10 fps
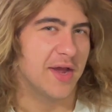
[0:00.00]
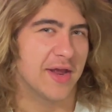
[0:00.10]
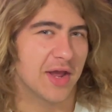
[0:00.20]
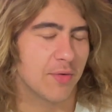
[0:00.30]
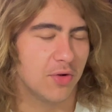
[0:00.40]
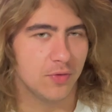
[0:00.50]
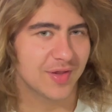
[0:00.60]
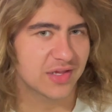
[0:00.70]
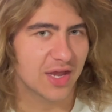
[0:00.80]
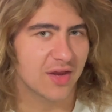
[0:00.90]
and I would
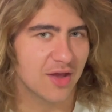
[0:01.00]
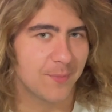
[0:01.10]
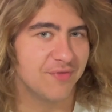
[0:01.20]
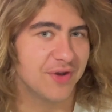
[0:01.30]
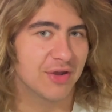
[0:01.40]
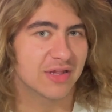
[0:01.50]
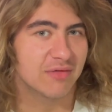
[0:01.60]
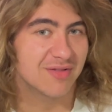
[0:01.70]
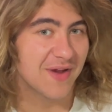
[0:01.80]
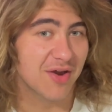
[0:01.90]
only stand up in videos I
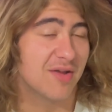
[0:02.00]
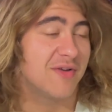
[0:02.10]
was very,